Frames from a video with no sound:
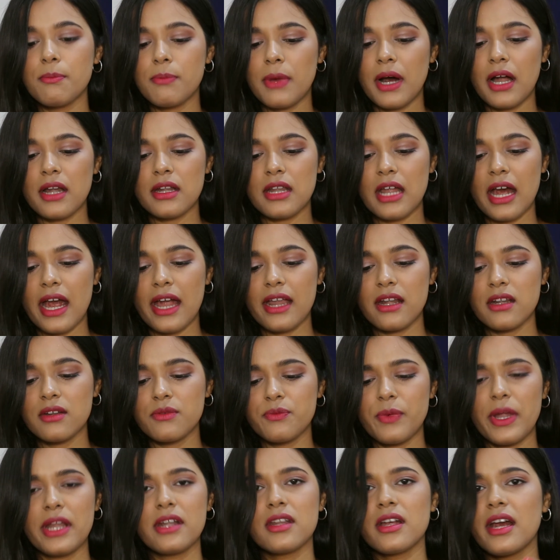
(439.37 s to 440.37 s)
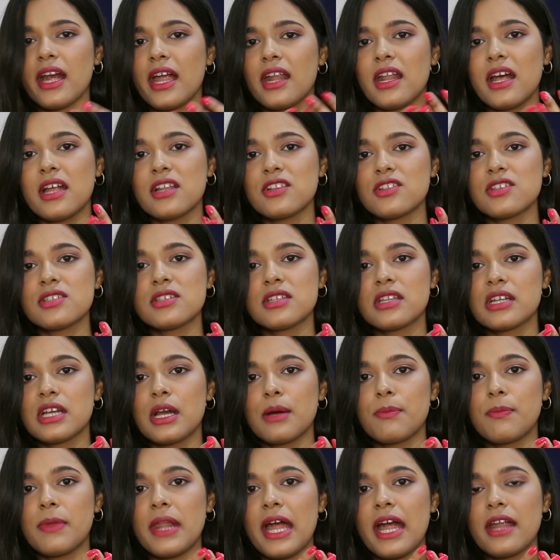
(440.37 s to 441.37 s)
but I went ahead and just
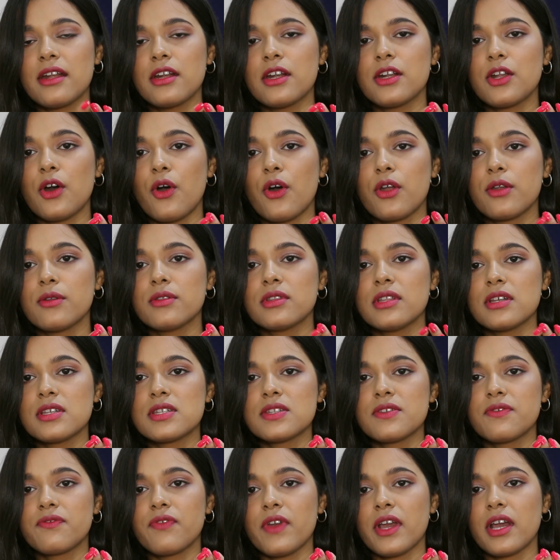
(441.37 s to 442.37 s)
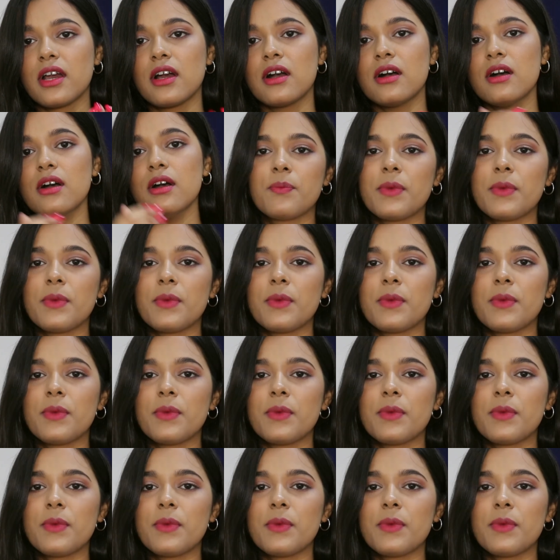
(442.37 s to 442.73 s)
reapplied it on this finger.